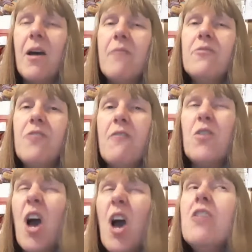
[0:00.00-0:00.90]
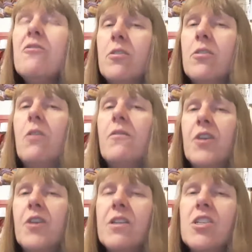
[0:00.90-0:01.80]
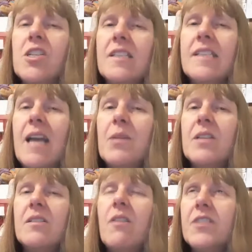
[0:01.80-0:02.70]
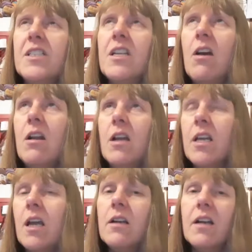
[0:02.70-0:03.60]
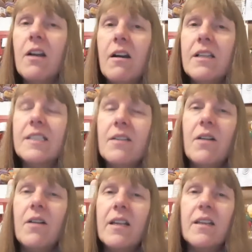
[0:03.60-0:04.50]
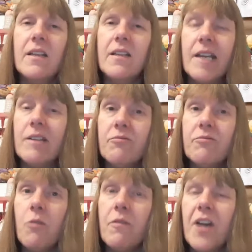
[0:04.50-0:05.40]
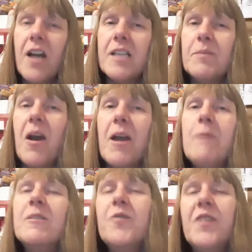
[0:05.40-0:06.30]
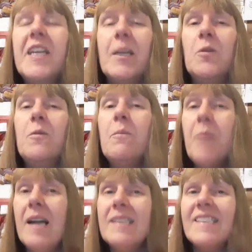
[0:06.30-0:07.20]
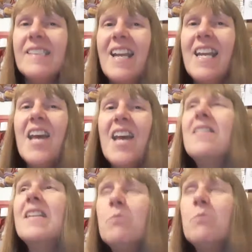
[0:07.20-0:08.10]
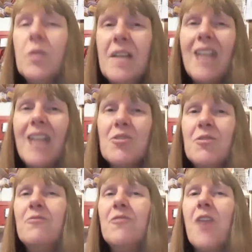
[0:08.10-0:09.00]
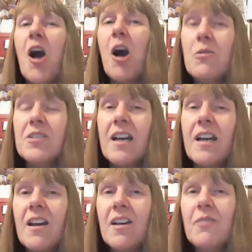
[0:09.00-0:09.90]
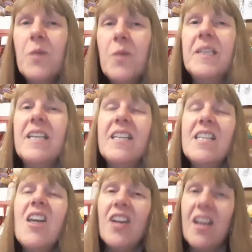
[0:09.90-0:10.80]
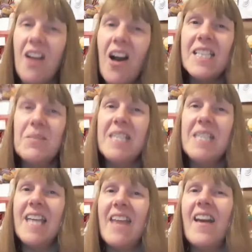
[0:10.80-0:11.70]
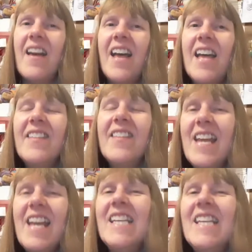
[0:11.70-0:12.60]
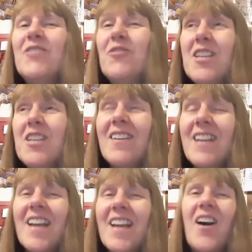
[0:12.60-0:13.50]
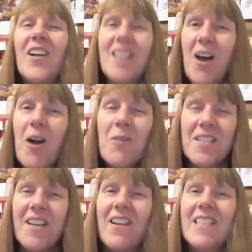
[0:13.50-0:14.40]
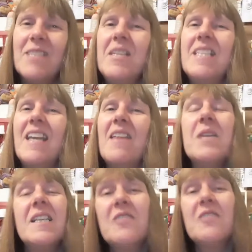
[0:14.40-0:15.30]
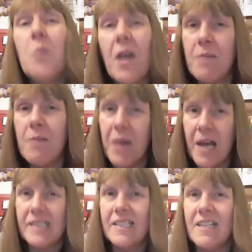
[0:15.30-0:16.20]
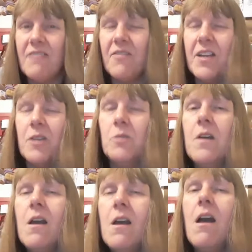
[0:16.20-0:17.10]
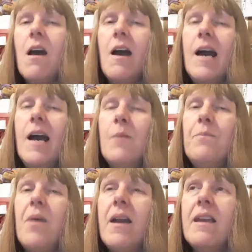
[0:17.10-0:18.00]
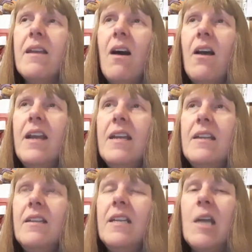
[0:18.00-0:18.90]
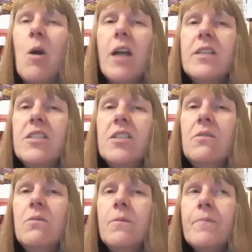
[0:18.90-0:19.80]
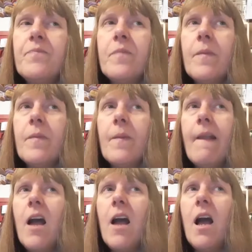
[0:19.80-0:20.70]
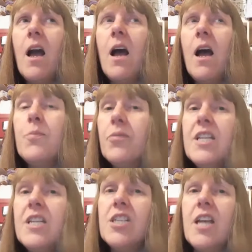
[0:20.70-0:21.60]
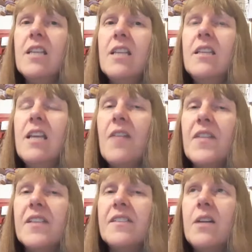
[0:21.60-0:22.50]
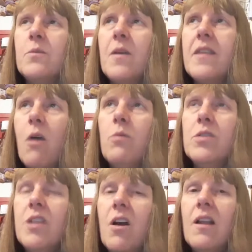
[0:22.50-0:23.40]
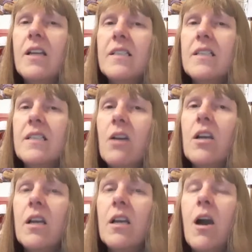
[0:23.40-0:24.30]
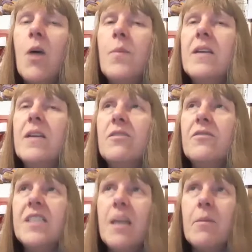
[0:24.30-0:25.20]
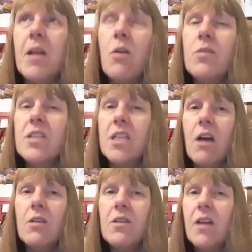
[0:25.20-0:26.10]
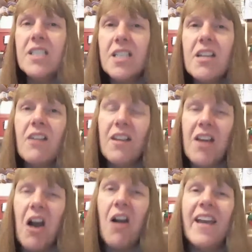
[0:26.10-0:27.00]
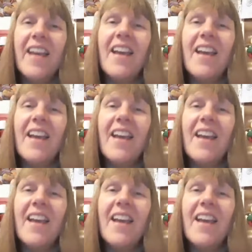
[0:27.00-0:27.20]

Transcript: But I've got over a lot of the cringiness now because obviously I like younger guys. So I, you know, it's role reverse. But I always feel personally that it's more natural for an older woman and a younger guy to be together than it is for a younger girl and an older guy to be together because of the way I personally feel. But I, you know, I do appreciate the other side where the older guy likes a younger girl because obviously I'm an older girl who likes a younger guy.